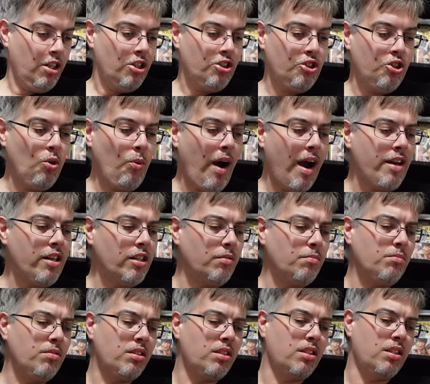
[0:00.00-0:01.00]
Two
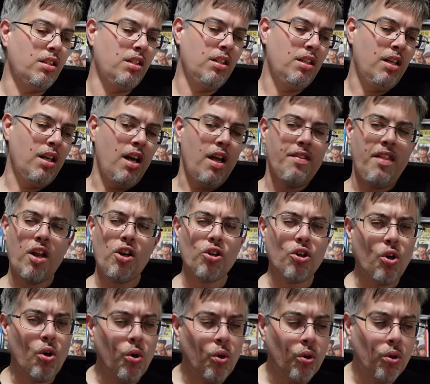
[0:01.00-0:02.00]
items that are
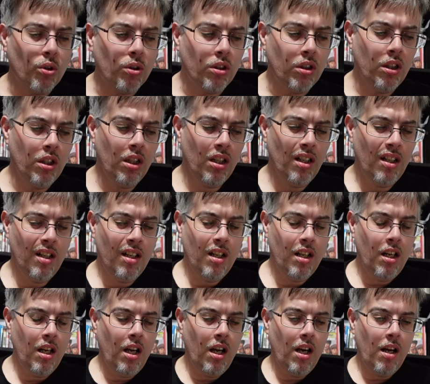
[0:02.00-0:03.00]
cool,
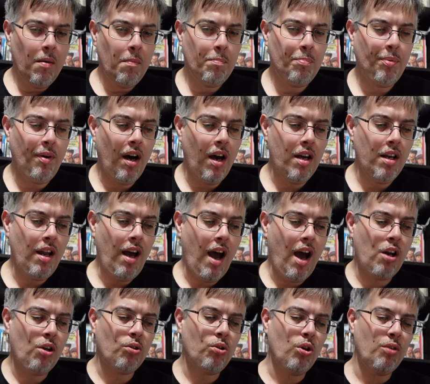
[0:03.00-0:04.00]
but I
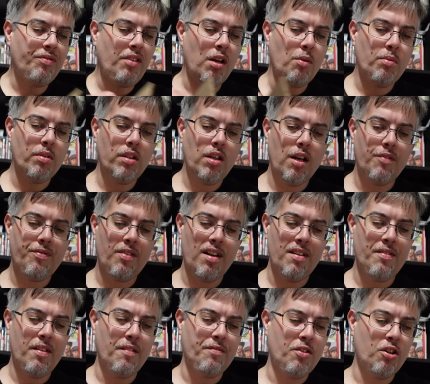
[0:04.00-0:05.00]
don't know if they really, if,
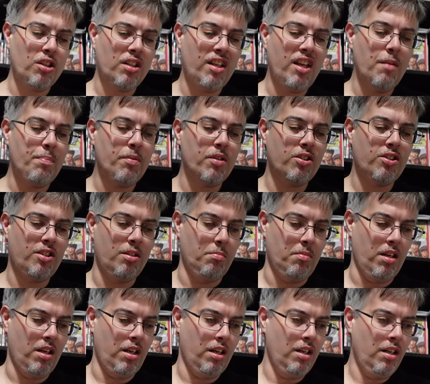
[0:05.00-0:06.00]
if they're keepers to
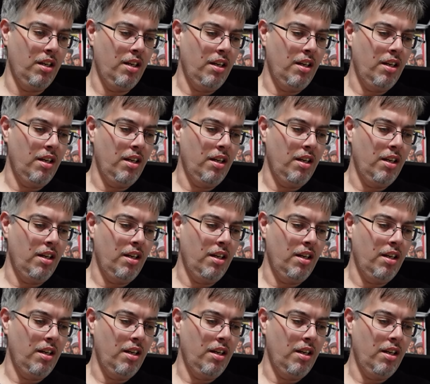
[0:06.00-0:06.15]
me.